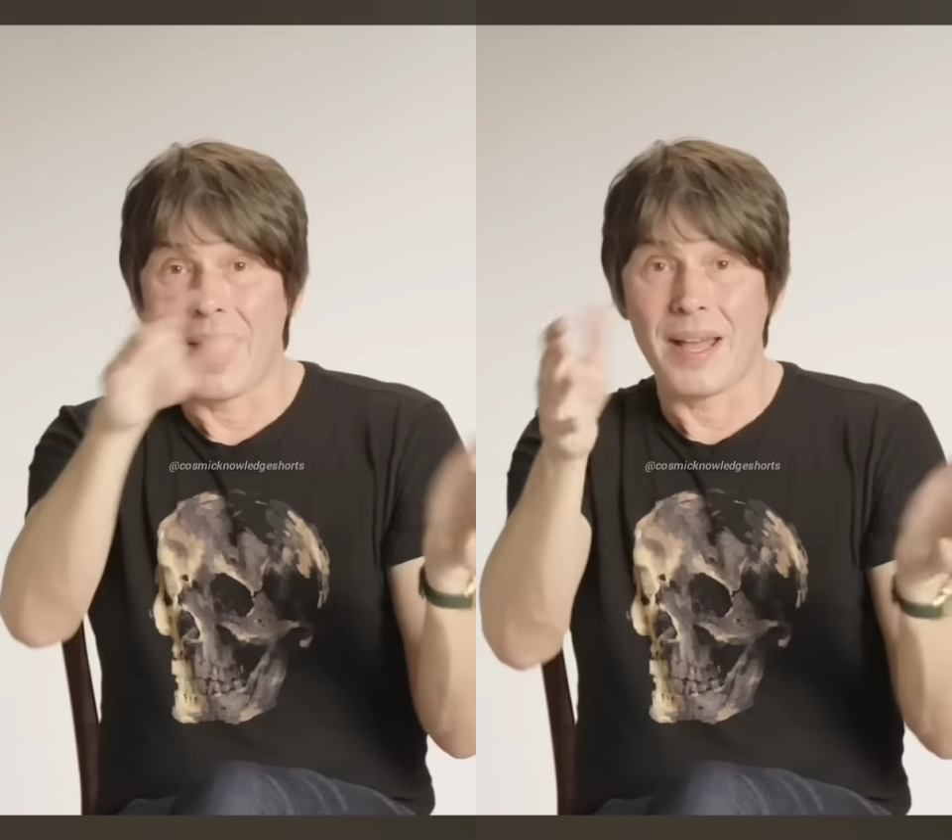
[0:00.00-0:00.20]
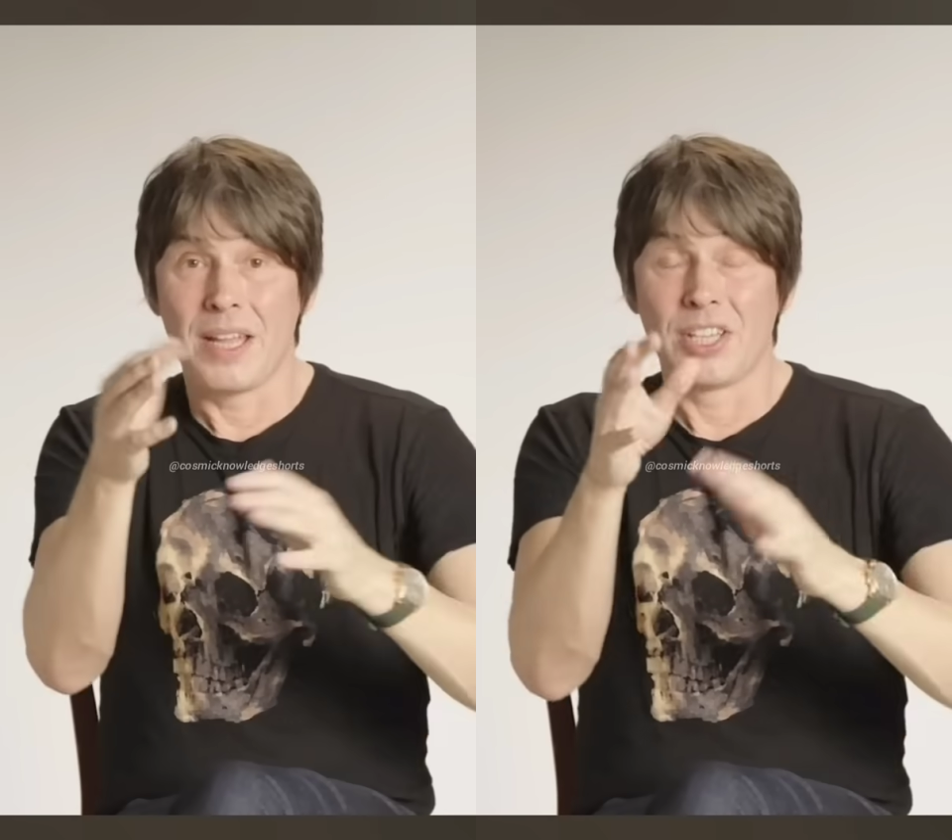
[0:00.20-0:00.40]

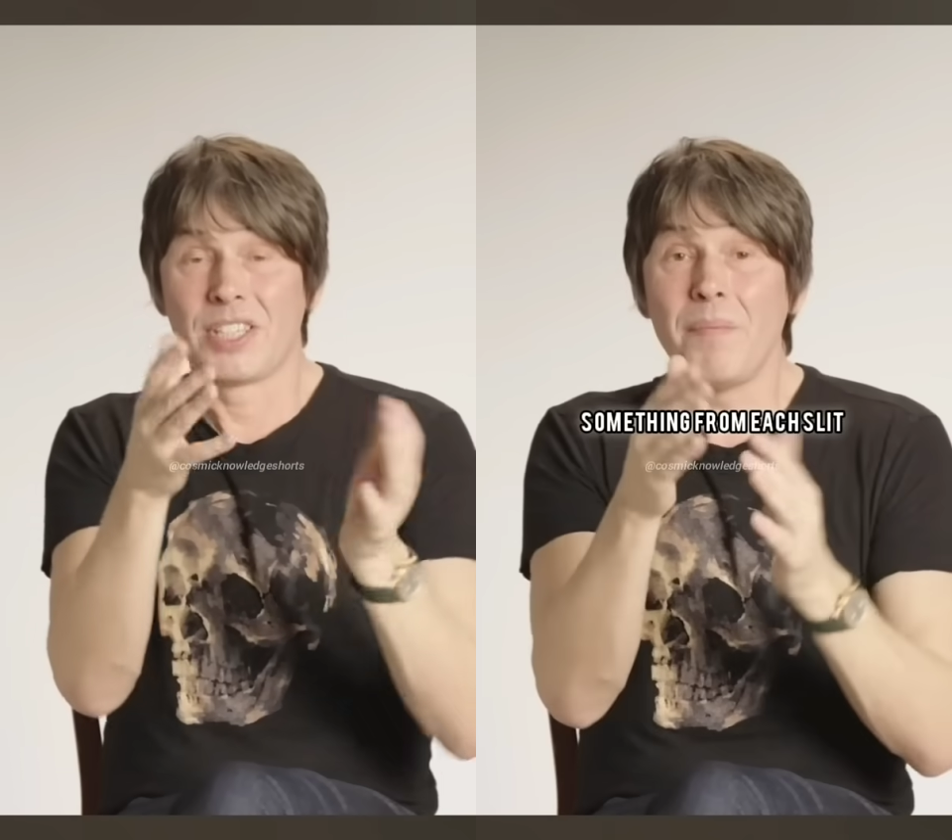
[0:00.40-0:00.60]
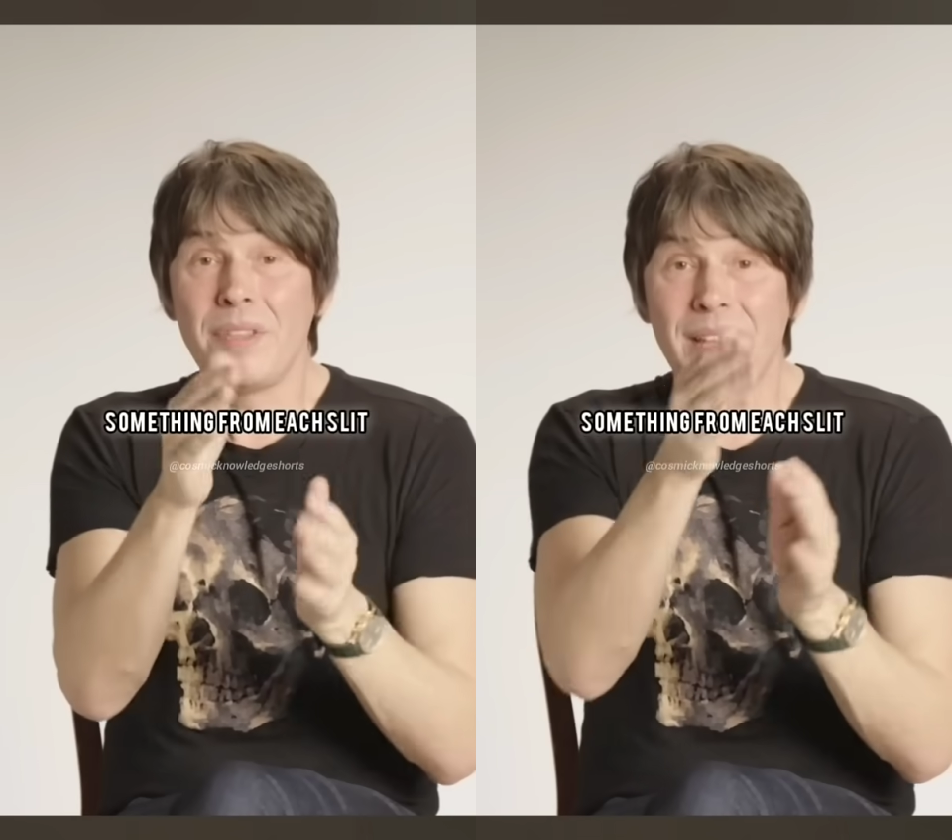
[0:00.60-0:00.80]
Uh,
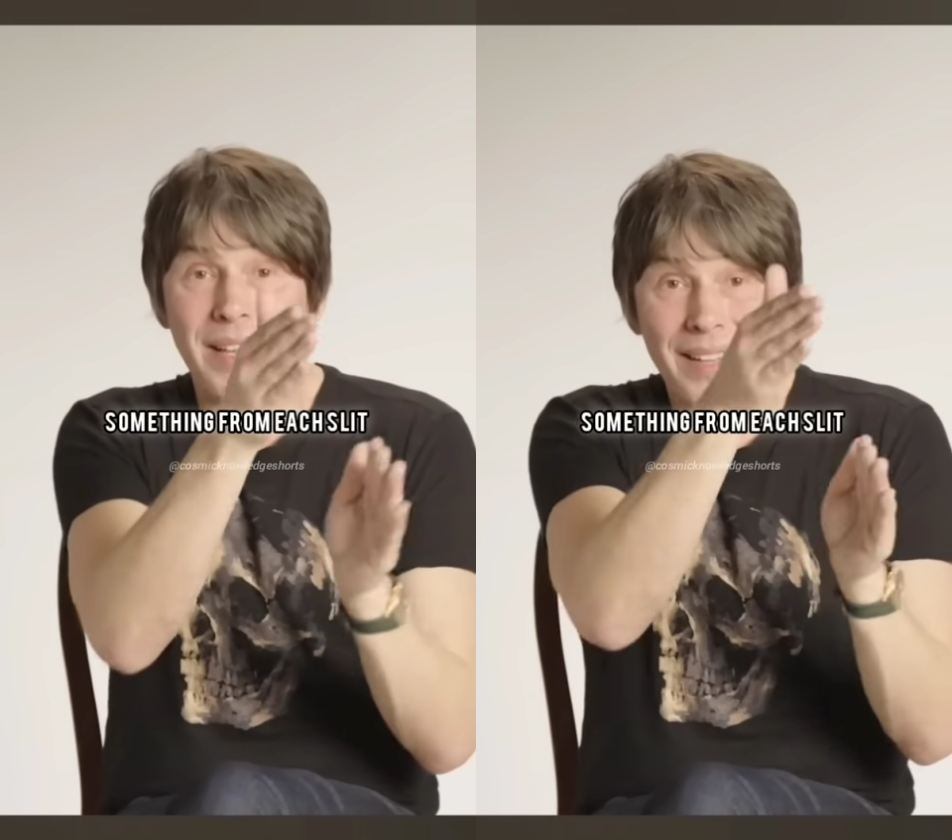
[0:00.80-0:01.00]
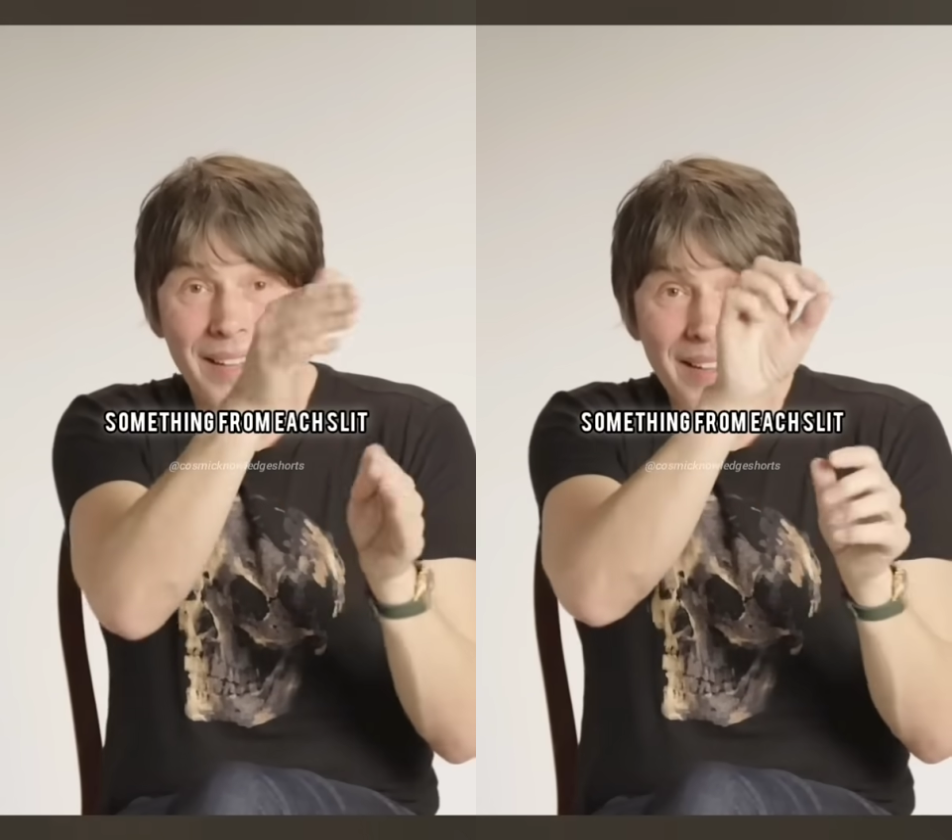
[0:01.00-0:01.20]

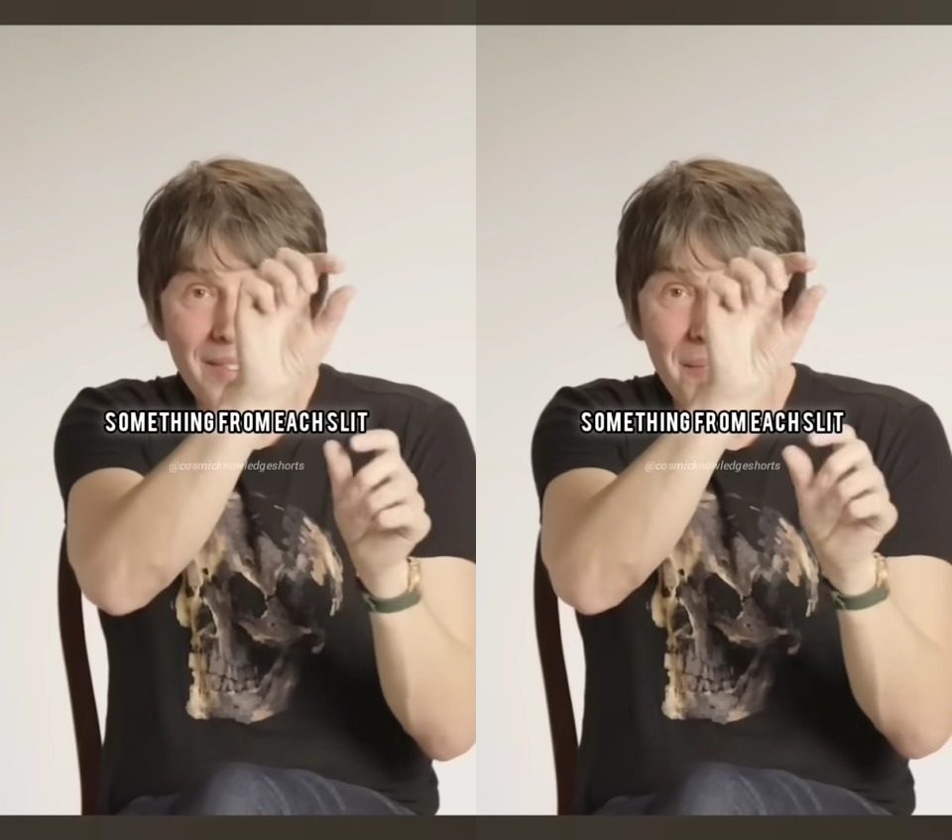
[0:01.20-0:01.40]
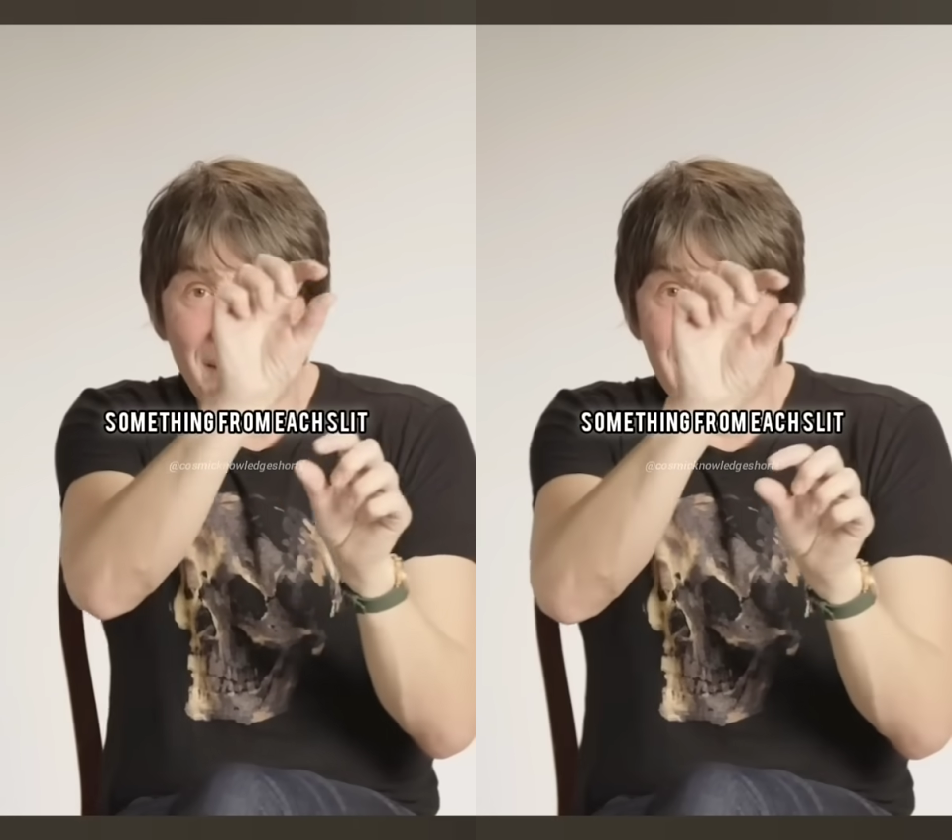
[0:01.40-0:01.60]
something
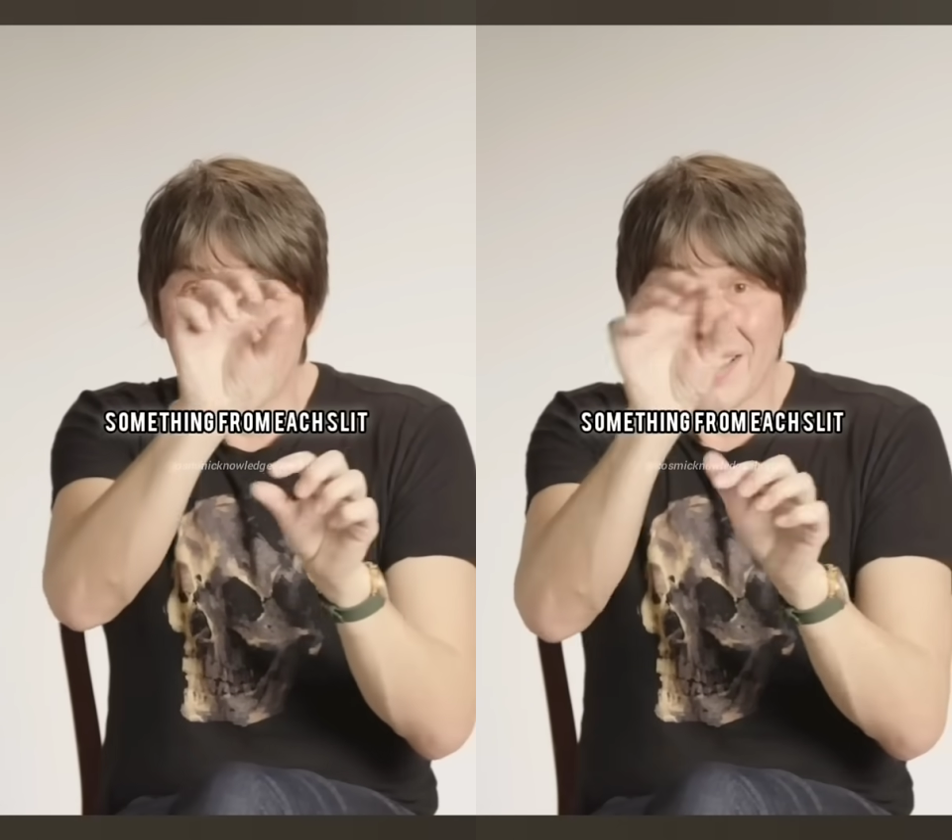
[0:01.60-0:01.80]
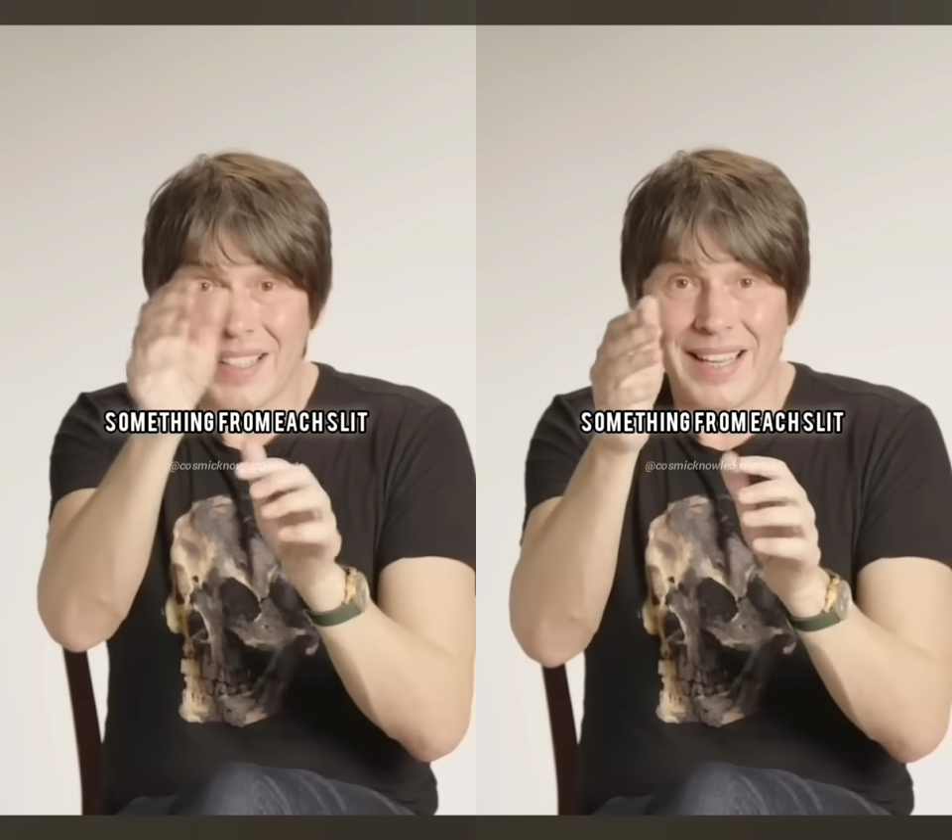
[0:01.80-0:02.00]
from
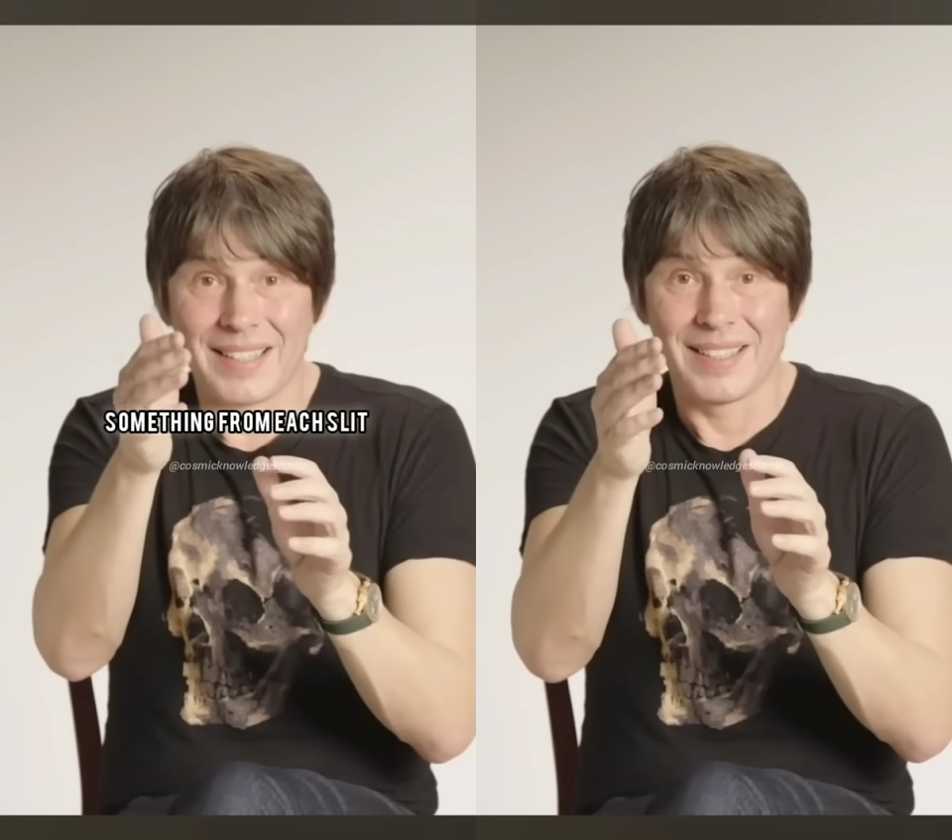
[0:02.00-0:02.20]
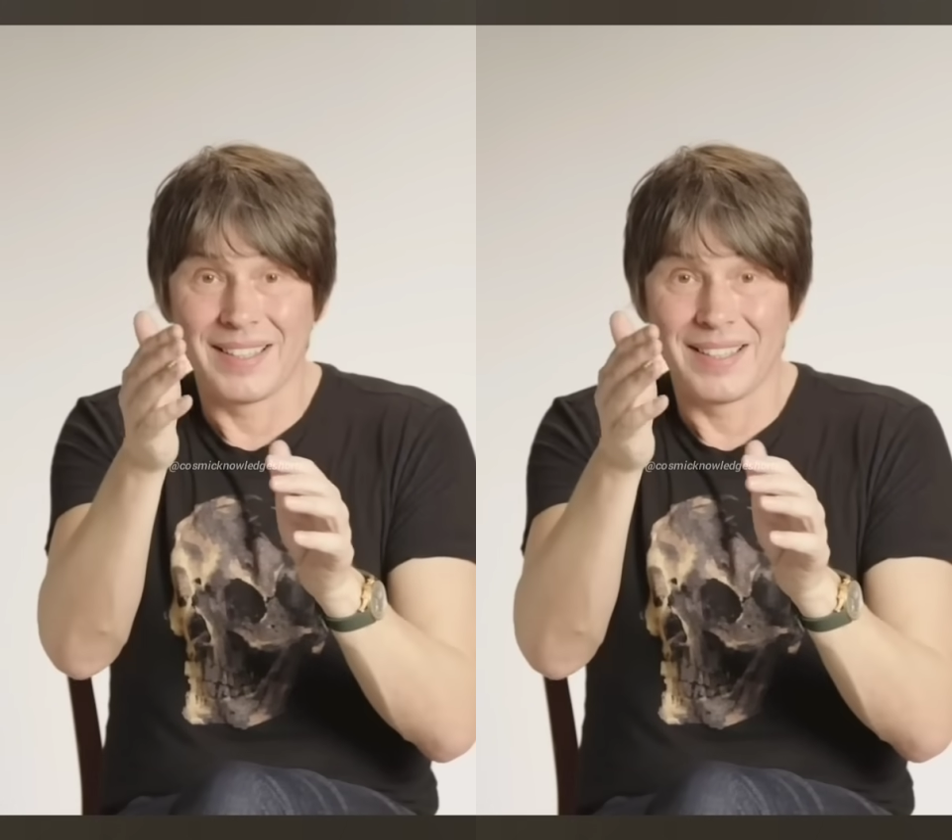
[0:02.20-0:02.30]
each slit,